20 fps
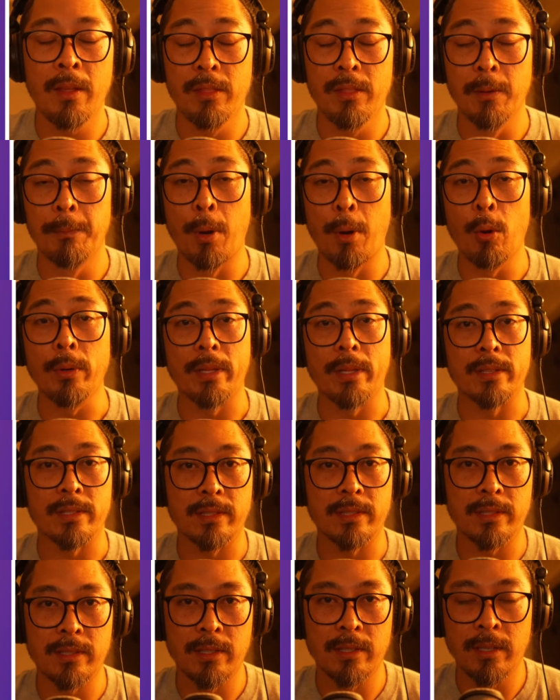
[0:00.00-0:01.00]

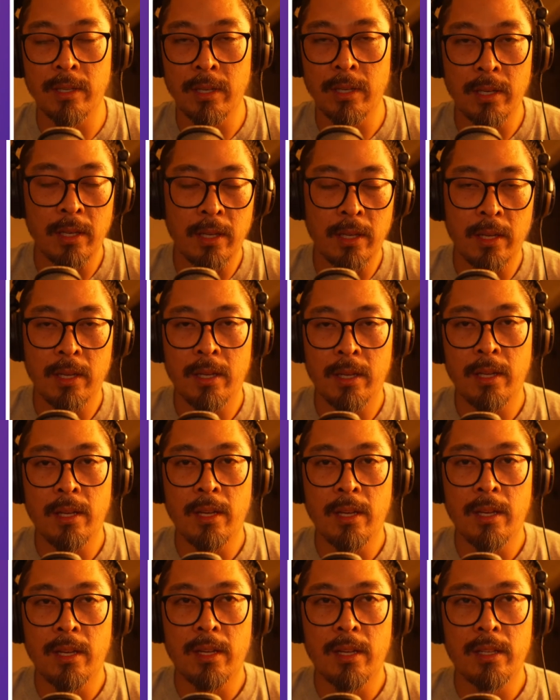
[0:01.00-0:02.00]
bonus.
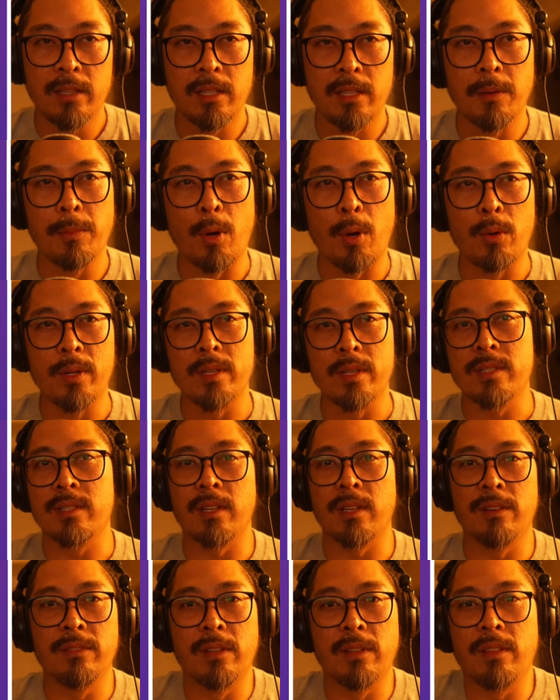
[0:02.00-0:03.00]
The bonus
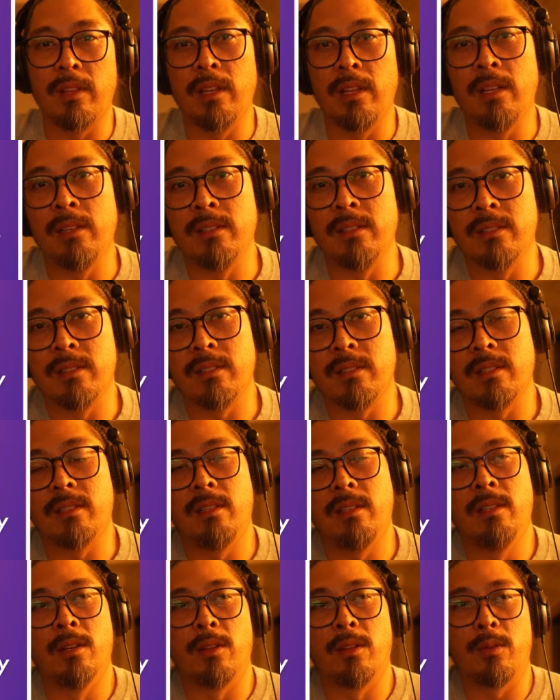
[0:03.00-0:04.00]
of the things,
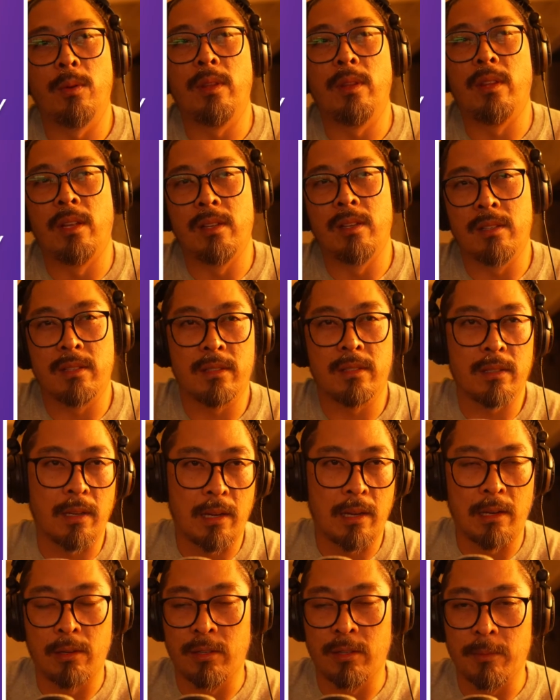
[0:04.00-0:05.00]
three things
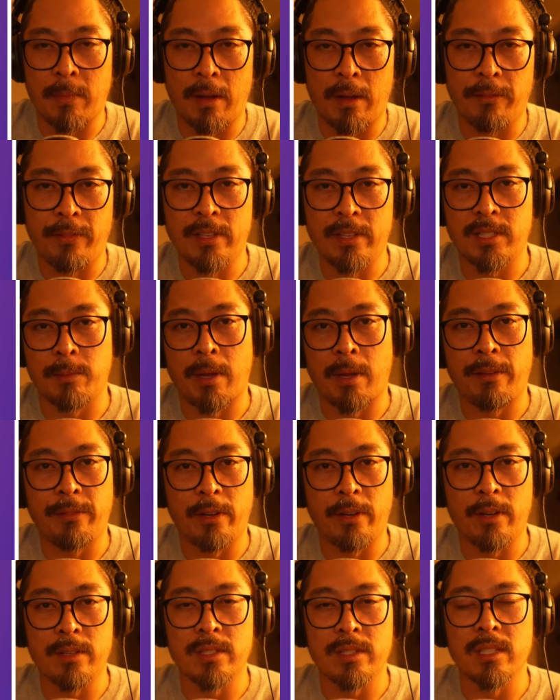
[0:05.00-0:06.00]
I learned about facing my
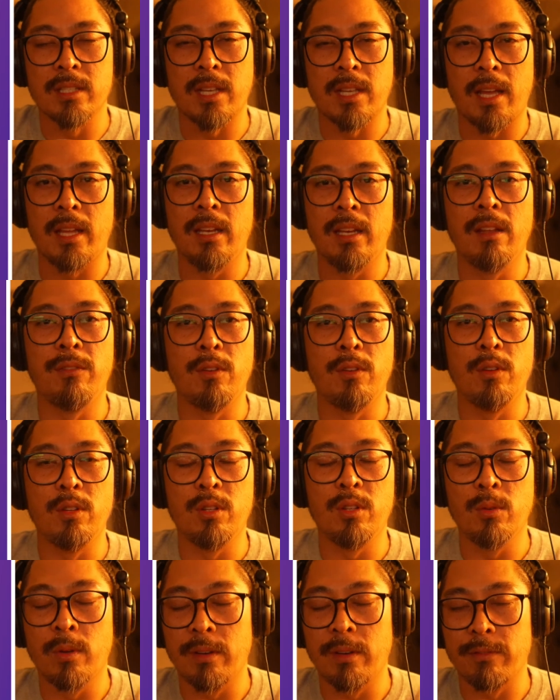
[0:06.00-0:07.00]
fears is that if you
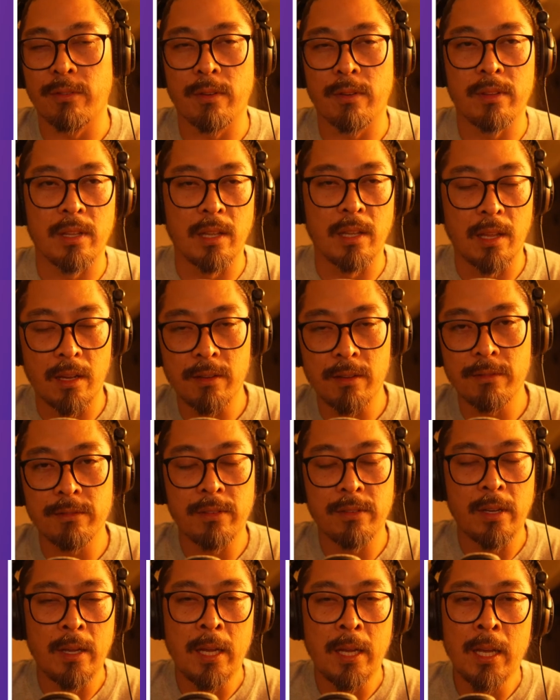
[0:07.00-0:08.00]
do it for the love,
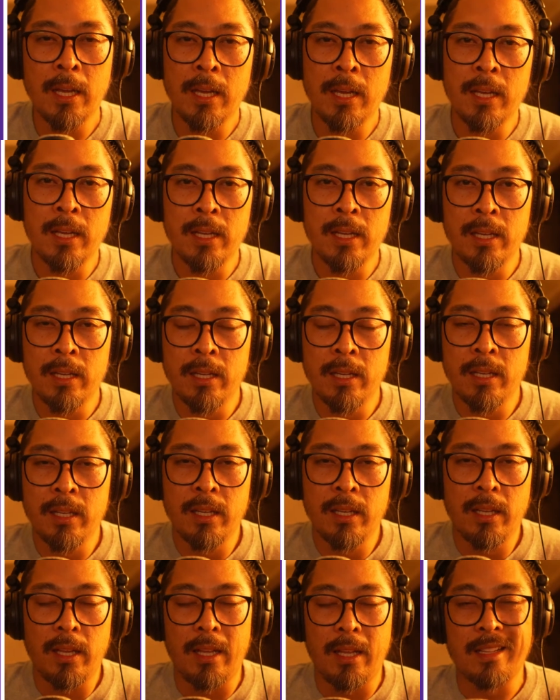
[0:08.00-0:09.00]

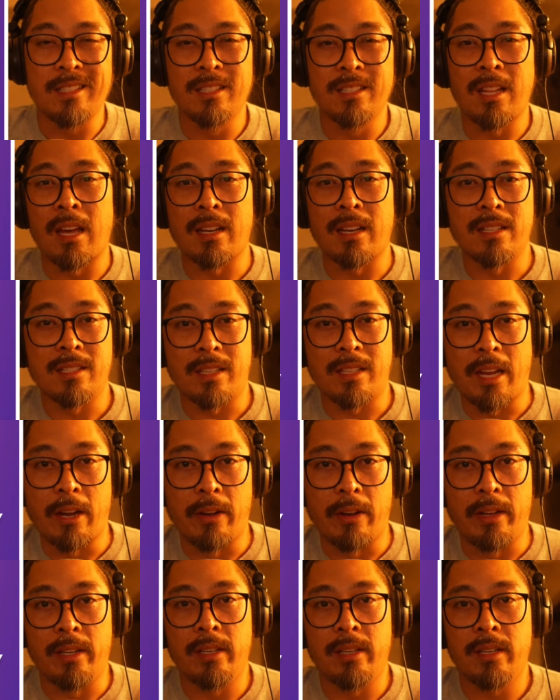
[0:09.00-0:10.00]
it's not as
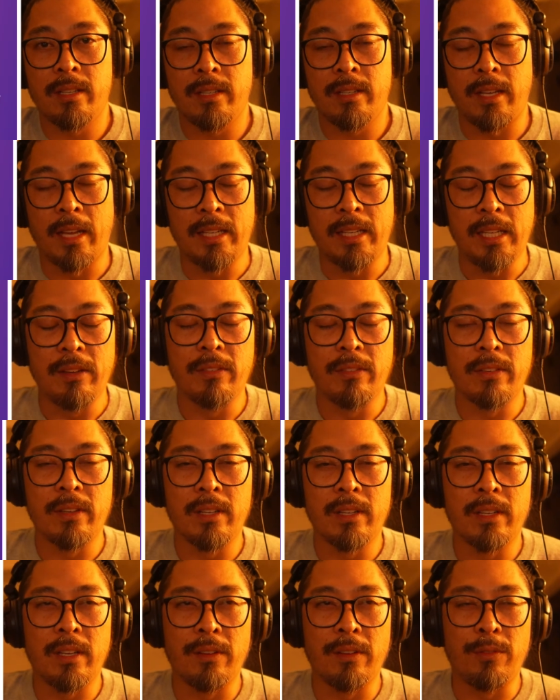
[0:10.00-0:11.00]
scary. And
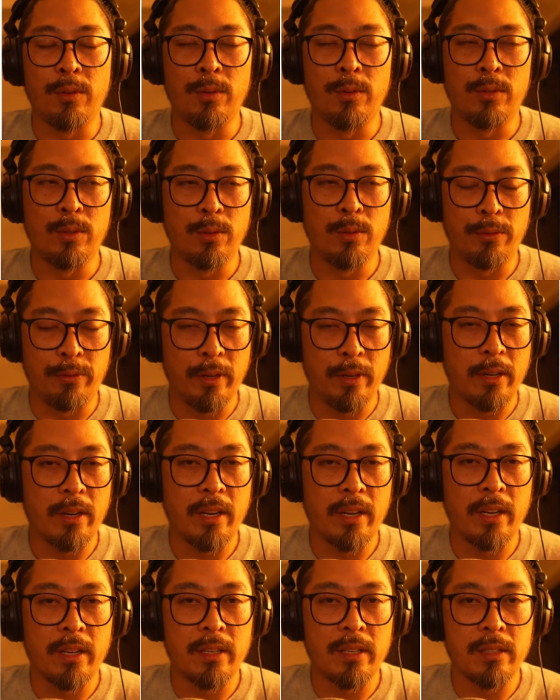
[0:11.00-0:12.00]
even if you do fear
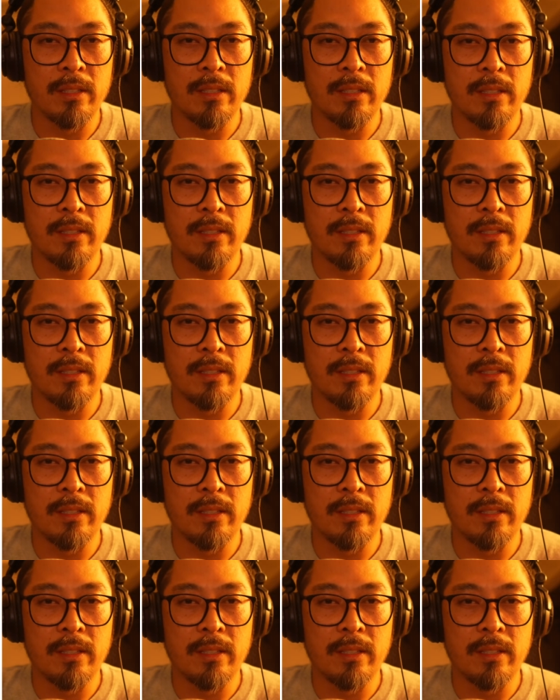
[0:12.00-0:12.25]
it,